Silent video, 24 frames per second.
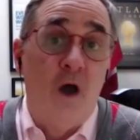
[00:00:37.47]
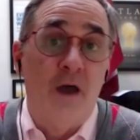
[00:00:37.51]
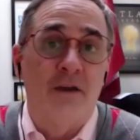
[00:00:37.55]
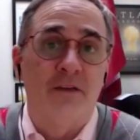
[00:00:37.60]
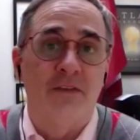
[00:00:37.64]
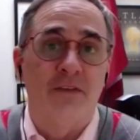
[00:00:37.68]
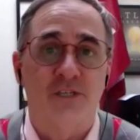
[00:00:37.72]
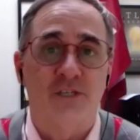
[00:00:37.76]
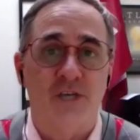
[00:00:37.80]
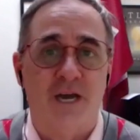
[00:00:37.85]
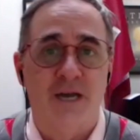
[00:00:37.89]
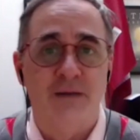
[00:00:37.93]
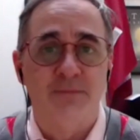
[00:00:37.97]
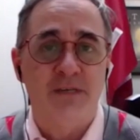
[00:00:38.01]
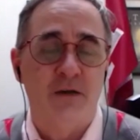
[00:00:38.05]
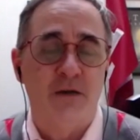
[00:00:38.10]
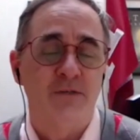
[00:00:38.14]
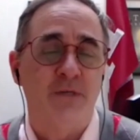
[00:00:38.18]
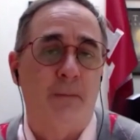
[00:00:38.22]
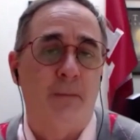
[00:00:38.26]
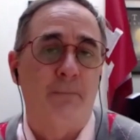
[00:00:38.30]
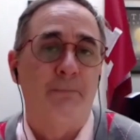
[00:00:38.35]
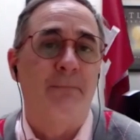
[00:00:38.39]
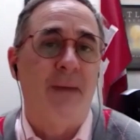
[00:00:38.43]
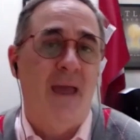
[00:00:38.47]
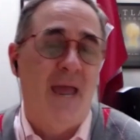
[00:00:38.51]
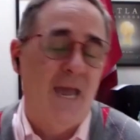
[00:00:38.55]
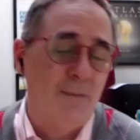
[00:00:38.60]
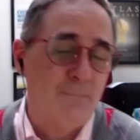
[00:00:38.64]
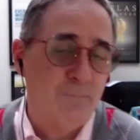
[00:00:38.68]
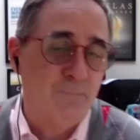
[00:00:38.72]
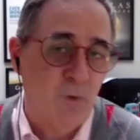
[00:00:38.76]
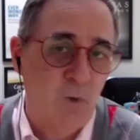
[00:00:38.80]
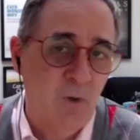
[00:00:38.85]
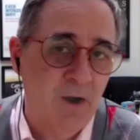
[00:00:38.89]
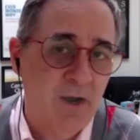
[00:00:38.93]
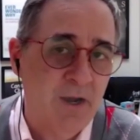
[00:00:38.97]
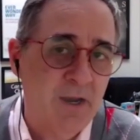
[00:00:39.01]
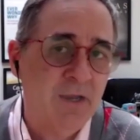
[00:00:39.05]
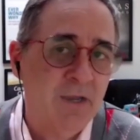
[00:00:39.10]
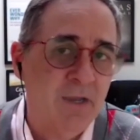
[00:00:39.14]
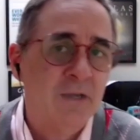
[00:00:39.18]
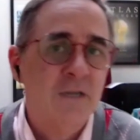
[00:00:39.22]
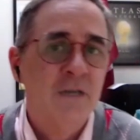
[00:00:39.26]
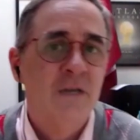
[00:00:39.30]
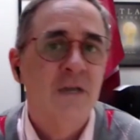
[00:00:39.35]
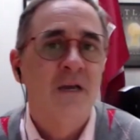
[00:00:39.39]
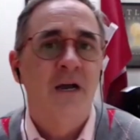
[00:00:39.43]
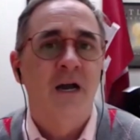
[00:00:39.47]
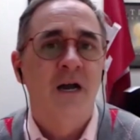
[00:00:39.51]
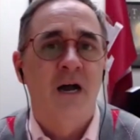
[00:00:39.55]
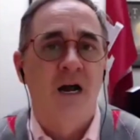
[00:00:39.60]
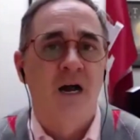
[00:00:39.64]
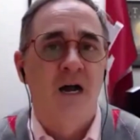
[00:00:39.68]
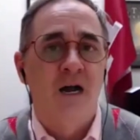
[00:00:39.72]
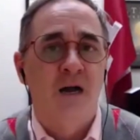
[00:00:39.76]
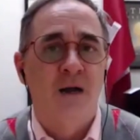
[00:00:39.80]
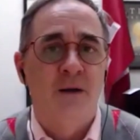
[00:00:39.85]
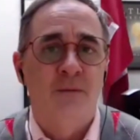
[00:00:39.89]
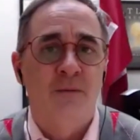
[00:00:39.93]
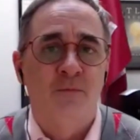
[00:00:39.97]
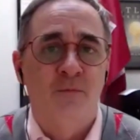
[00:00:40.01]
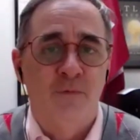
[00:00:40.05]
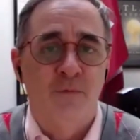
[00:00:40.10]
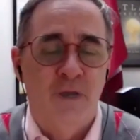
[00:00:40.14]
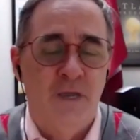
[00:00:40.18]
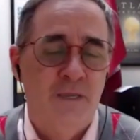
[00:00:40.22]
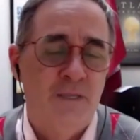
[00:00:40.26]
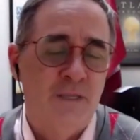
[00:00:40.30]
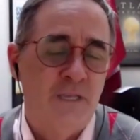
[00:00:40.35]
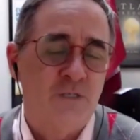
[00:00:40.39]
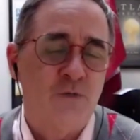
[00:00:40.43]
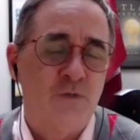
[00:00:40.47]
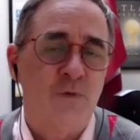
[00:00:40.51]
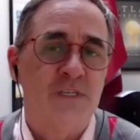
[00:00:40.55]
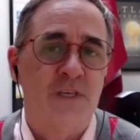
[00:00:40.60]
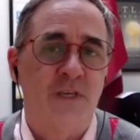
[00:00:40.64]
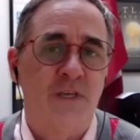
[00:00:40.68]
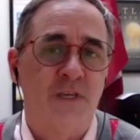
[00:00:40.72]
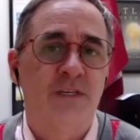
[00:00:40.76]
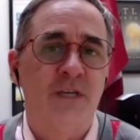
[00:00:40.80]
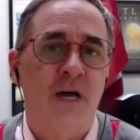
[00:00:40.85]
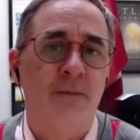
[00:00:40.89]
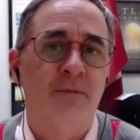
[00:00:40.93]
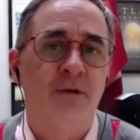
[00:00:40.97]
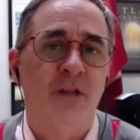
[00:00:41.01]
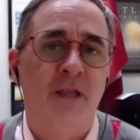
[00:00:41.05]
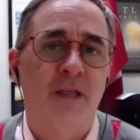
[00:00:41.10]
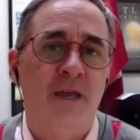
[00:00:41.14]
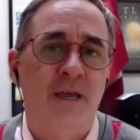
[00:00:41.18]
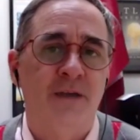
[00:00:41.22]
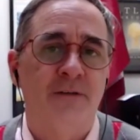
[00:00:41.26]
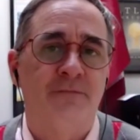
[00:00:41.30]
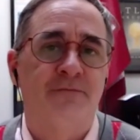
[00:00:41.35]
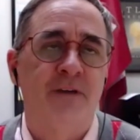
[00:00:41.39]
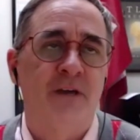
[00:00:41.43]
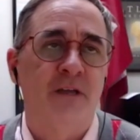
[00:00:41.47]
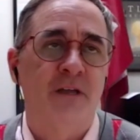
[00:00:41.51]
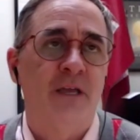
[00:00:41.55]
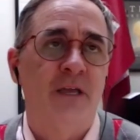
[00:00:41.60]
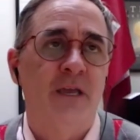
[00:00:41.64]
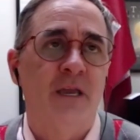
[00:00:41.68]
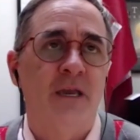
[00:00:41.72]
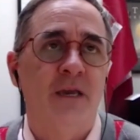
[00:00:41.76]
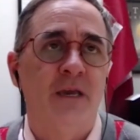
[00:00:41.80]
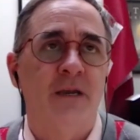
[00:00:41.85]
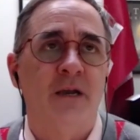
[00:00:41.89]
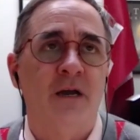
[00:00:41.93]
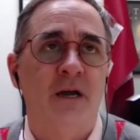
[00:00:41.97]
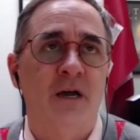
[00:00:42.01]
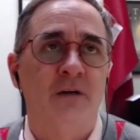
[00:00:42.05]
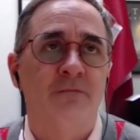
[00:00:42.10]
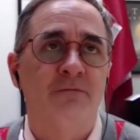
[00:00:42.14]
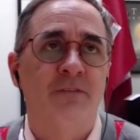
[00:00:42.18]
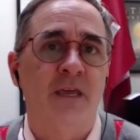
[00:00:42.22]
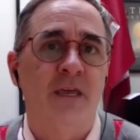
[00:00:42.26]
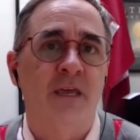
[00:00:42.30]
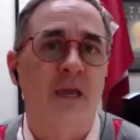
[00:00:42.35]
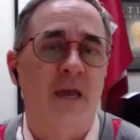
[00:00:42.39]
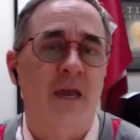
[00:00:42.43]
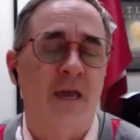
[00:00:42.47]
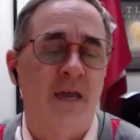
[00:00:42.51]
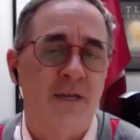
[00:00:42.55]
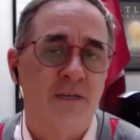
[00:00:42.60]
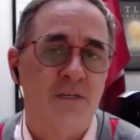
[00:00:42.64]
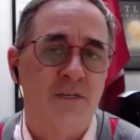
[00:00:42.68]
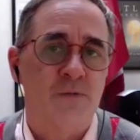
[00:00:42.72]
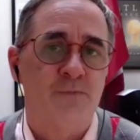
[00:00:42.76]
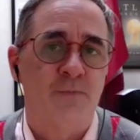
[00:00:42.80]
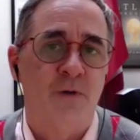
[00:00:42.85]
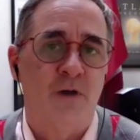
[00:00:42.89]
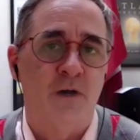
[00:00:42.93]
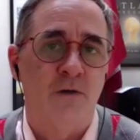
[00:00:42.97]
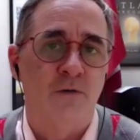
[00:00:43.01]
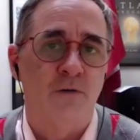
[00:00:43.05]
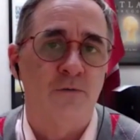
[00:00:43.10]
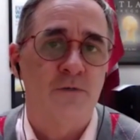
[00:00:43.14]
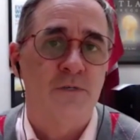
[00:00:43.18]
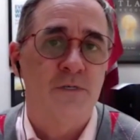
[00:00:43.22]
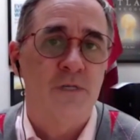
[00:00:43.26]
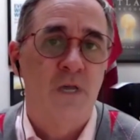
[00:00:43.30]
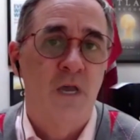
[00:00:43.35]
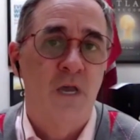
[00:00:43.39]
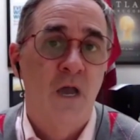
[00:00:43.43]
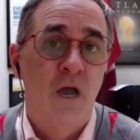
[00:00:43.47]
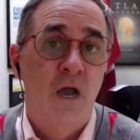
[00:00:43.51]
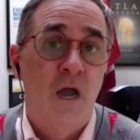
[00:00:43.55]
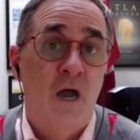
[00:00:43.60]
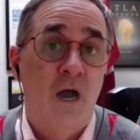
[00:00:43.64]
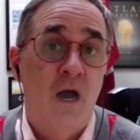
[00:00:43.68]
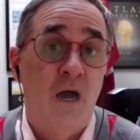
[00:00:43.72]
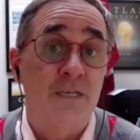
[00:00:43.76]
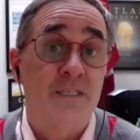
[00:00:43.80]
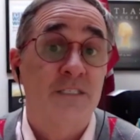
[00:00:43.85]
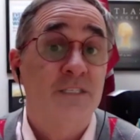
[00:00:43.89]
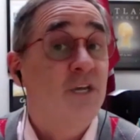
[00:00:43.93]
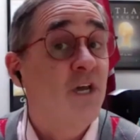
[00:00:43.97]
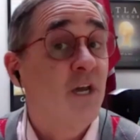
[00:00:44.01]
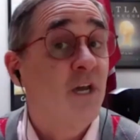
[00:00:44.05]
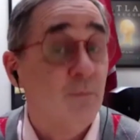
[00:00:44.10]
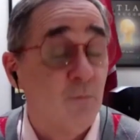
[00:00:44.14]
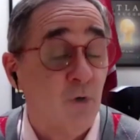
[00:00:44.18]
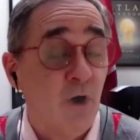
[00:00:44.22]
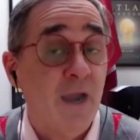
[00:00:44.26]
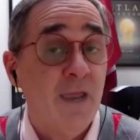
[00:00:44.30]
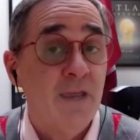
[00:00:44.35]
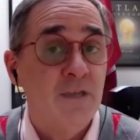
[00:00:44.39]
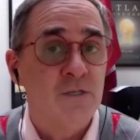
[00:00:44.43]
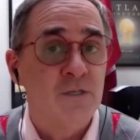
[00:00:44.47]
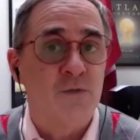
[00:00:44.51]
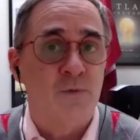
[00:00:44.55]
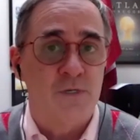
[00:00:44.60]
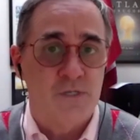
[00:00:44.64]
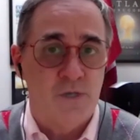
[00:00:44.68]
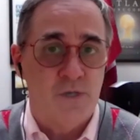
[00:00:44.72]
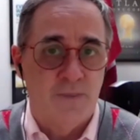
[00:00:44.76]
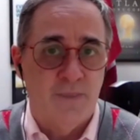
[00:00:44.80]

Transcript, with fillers: of the jobs. I was a bat boy. Um, and this was the double A affiliate of the Expos. Uh, Tim Raines was on